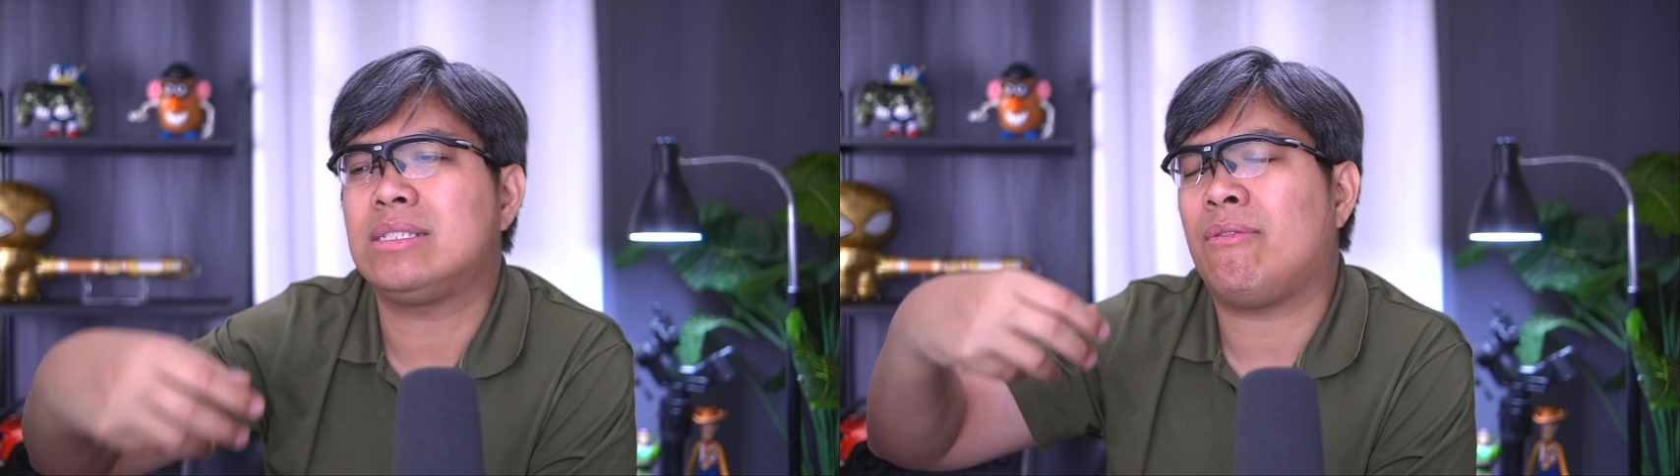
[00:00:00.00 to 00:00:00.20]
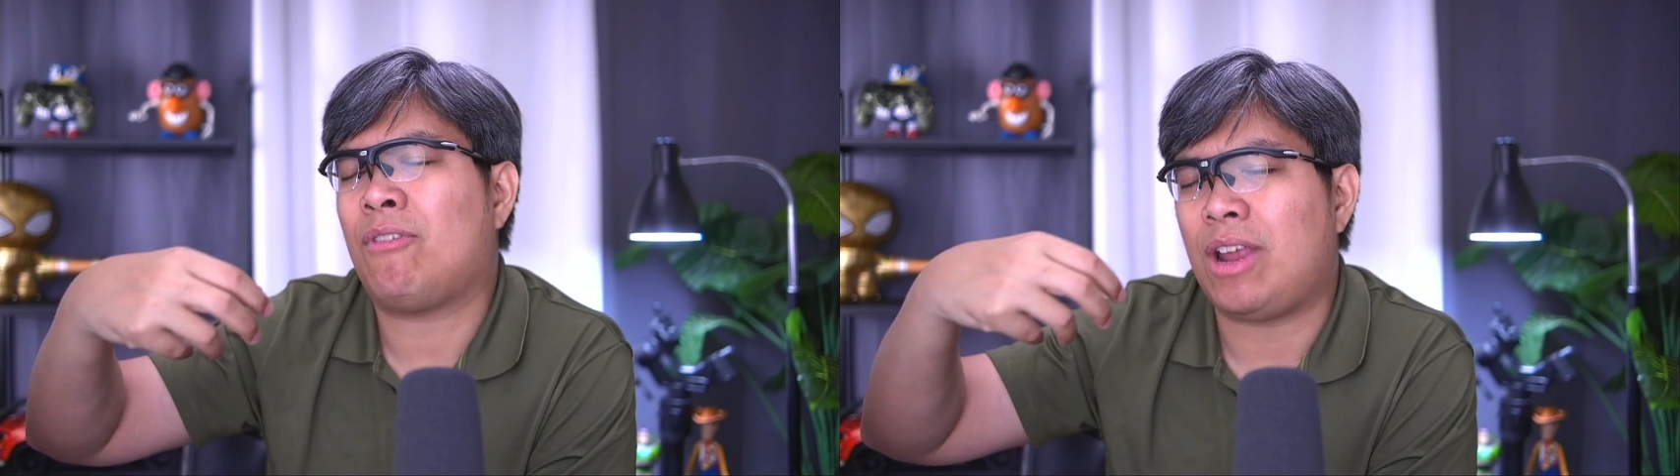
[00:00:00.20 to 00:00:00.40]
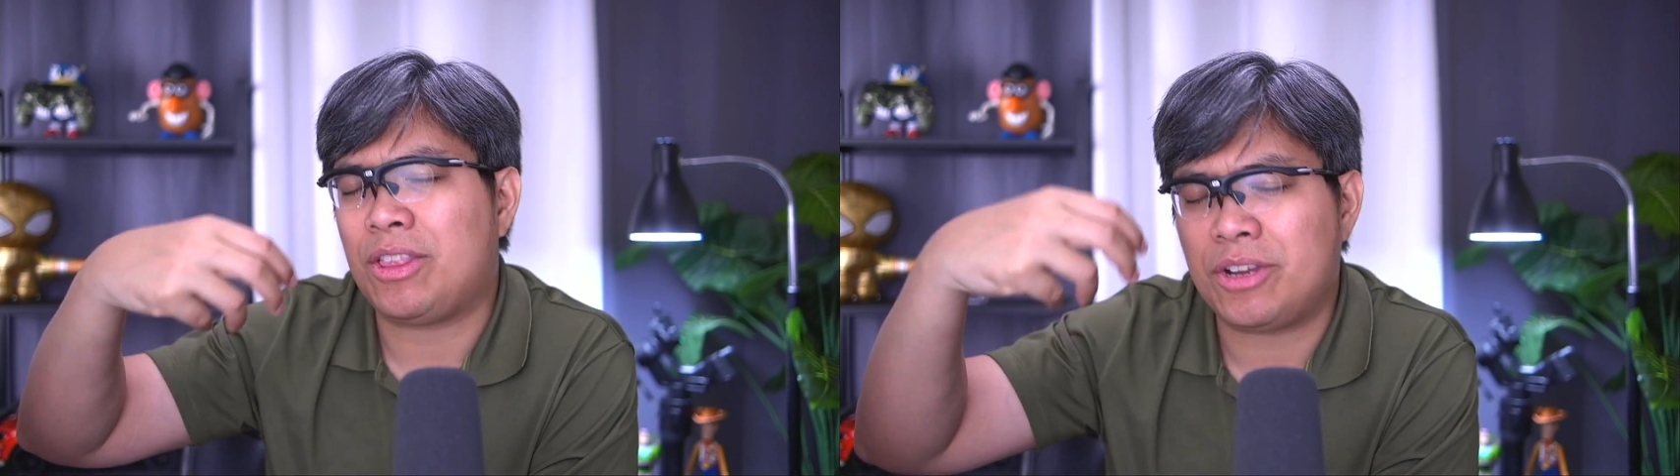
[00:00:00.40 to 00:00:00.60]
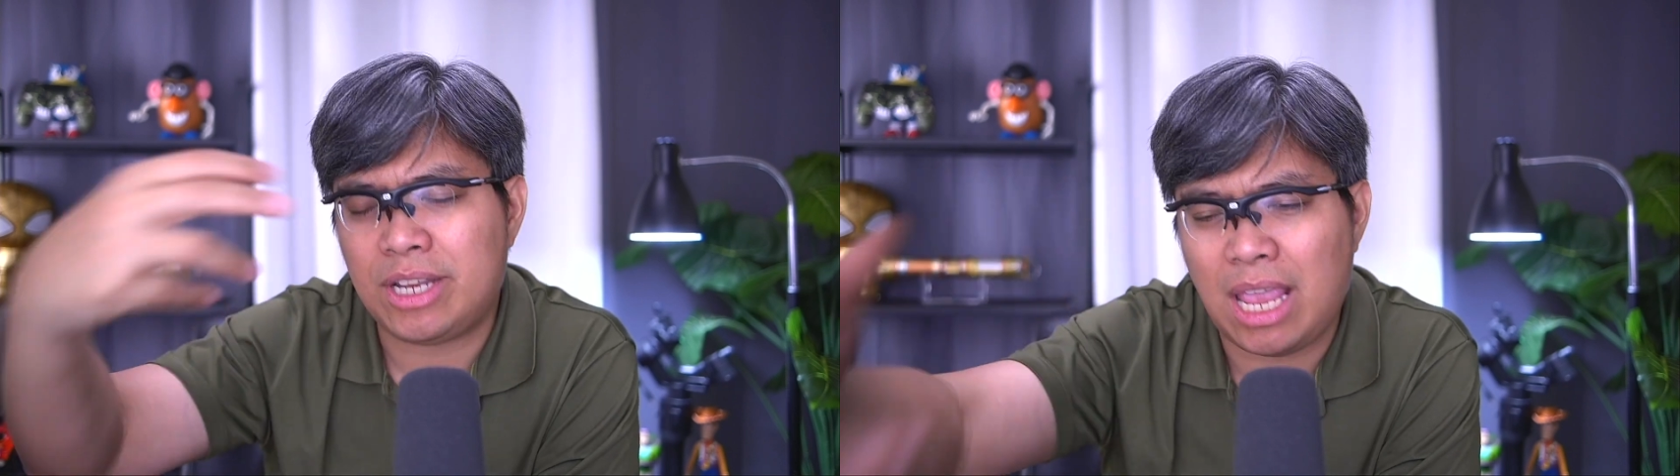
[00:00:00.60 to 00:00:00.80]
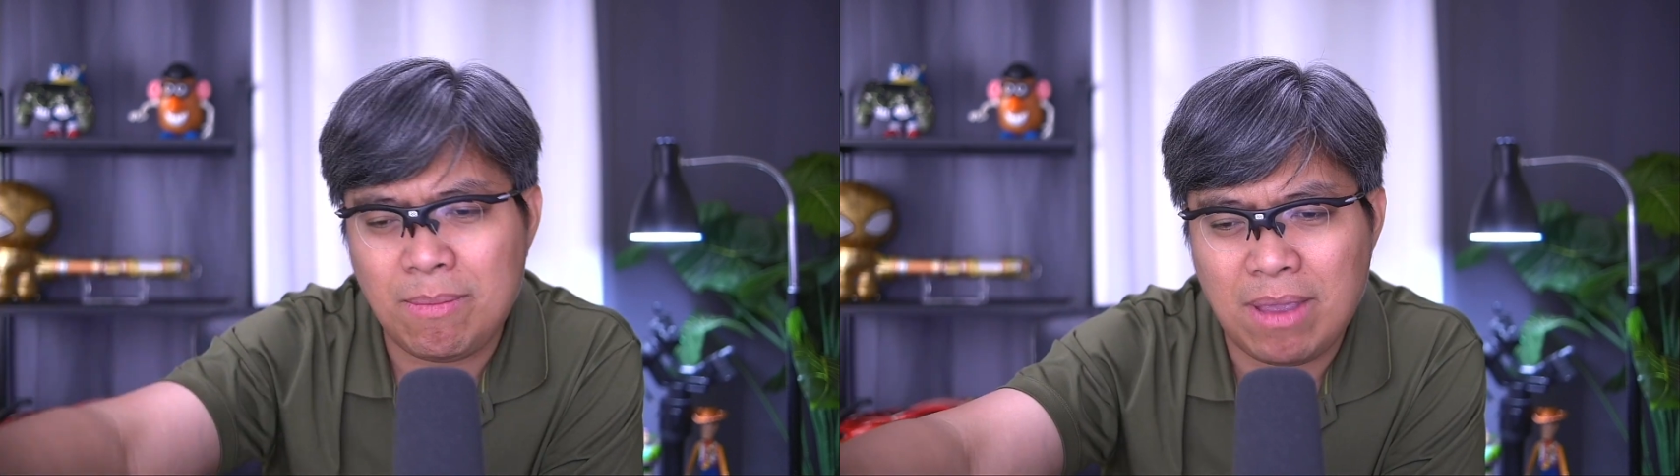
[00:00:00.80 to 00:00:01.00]
for
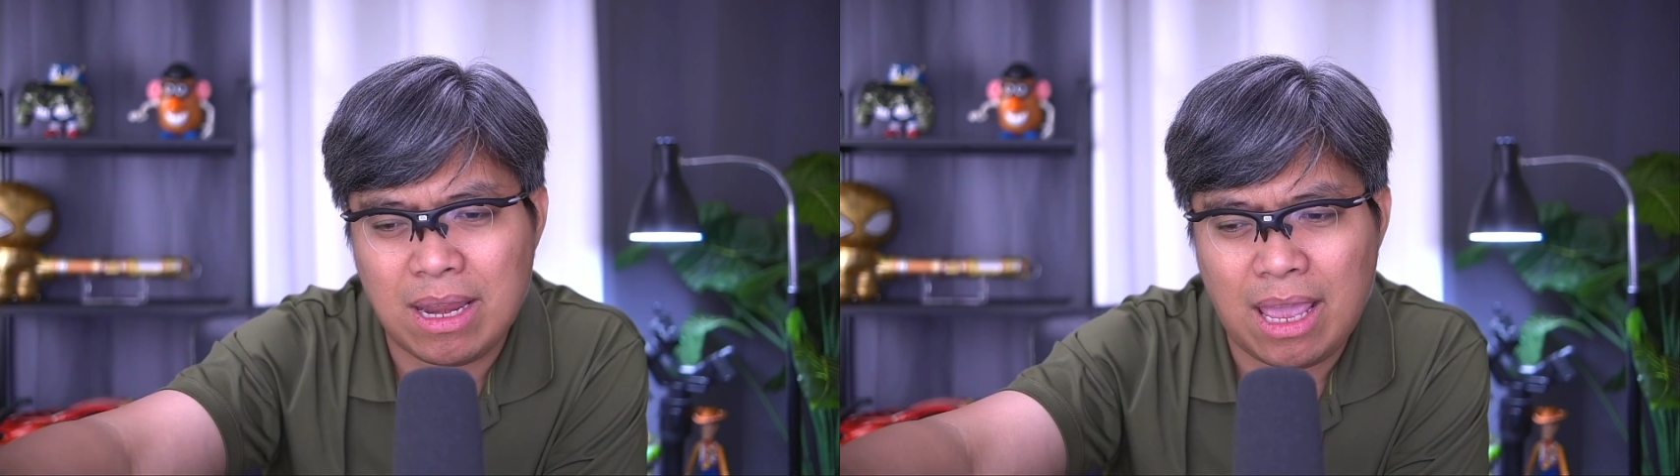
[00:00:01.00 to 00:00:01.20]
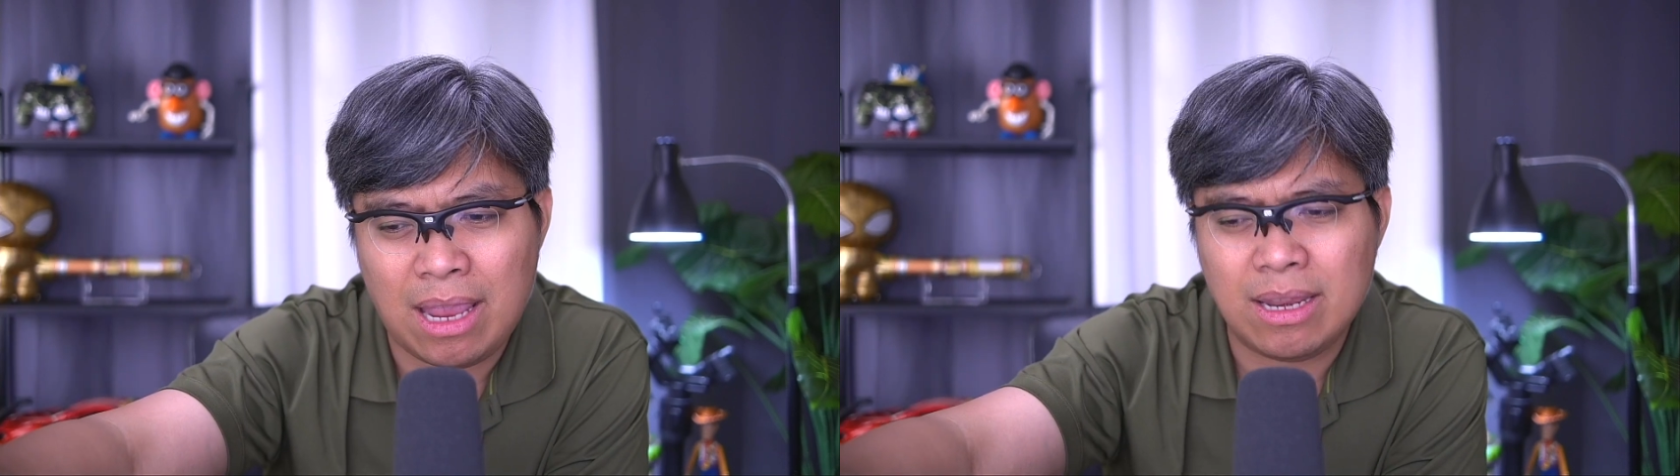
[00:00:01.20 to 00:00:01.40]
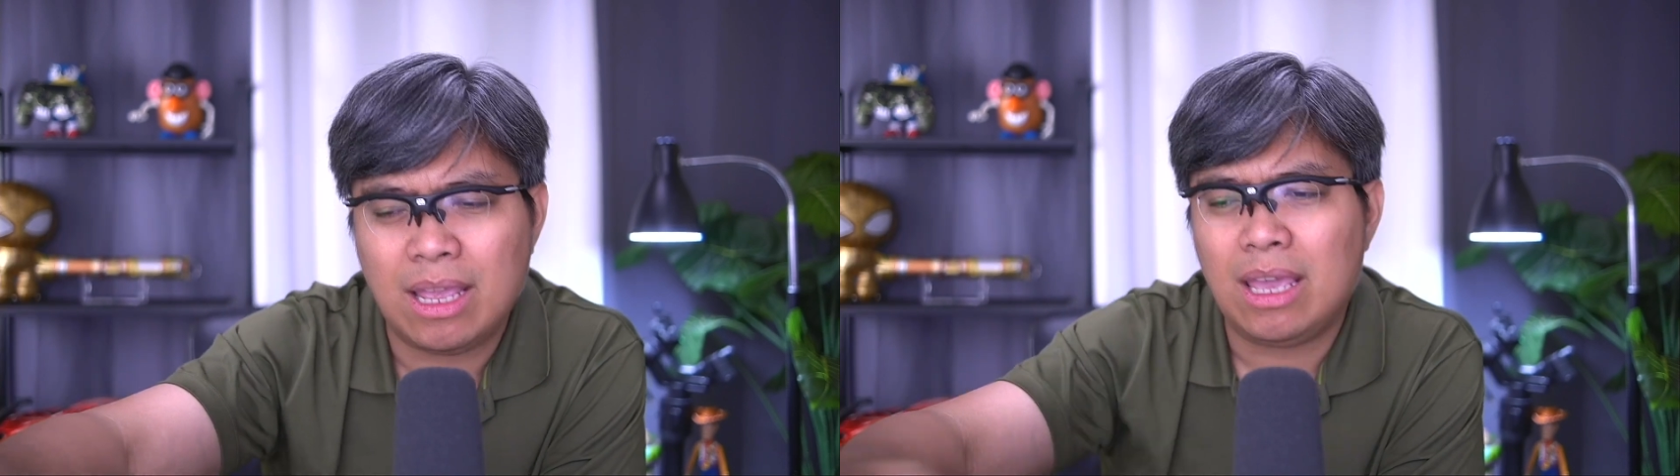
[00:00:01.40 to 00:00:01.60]
entertainment, and